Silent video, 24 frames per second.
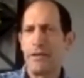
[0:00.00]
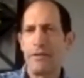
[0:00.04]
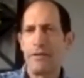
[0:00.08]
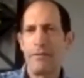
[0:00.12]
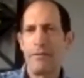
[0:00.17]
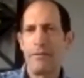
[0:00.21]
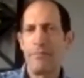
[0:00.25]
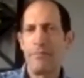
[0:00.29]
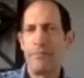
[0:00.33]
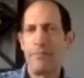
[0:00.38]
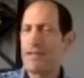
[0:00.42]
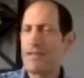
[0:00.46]

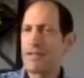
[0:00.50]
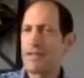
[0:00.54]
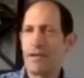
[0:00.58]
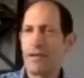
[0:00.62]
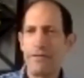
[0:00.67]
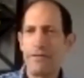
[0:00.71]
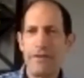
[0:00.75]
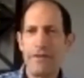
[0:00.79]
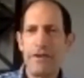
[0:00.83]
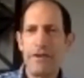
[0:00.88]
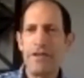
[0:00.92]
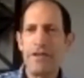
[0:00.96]
based on a
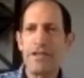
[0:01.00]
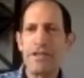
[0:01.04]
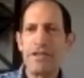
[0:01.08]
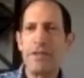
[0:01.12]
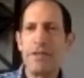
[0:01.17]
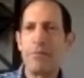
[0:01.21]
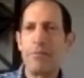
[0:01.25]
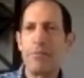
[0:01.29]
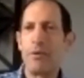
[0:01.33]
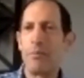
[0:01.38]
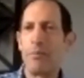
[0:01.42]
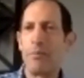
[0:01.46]
very
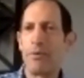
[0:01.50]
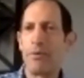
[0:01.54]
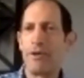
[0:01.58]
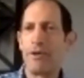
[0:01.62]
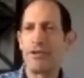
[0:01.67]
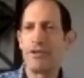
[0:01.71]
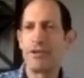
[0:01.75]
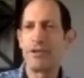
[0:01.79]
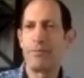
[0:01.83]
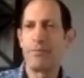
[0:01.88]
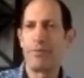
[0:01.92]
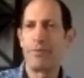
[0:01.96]
simple
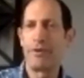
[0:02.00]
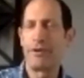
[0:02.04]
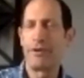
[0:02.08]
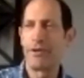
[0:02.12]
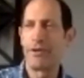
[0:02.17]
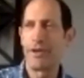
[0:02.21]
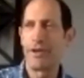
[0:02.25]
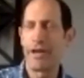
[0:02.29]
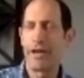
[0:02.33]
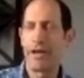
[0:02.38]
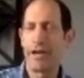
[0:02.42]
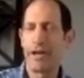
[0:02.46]
principle
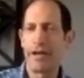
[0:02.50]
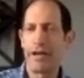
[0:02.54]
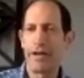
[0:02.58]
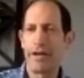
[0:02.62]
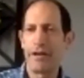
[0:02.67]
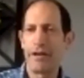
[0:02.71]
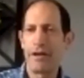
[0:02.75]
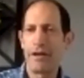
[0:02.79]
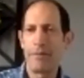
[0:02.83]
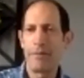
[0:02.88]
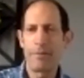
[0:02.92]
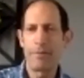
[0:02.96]
that
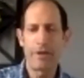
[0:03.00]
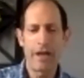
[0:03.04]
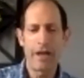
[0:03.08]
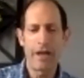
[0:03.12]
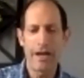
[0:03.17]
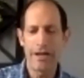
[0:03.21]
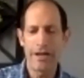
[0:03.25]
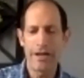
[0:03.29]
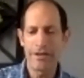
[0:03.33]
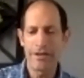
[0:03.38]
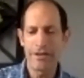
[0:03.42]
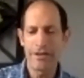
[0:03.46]

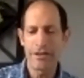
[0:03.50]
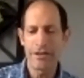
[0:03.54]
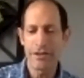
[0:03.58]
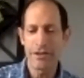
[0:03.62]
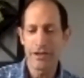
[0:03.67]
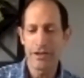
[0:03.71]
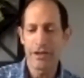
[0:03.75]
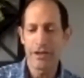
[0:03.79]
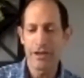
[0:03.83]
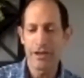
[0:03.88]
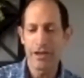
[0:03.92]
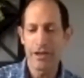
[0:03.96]
applies
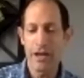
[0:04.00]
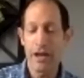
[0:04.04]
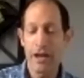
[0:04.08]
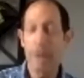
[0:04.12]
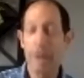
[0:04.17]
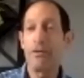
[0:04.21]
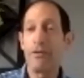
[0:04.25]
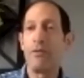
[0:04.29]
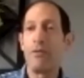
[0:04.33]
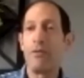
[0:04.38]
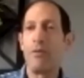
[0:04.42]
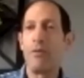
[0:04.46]
to
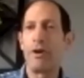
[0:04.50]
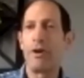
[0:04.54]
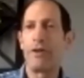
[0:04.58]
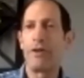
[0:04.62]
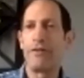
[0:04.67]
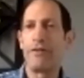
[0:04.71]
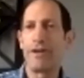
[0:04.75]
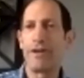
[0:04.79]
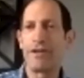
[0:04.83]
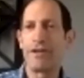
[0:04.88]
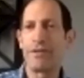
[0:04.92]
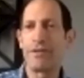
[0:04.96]
every one of
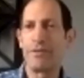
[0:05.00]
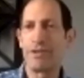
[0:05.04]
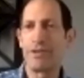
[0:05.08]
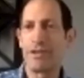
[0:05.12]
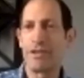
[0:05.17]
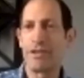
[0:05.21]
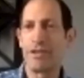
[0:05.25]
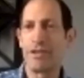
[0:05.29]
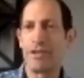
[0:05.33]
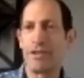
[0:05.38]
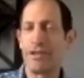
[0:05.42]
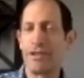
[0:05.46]
us, which
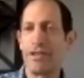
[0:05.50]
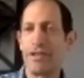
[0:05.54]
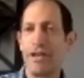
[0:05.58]
is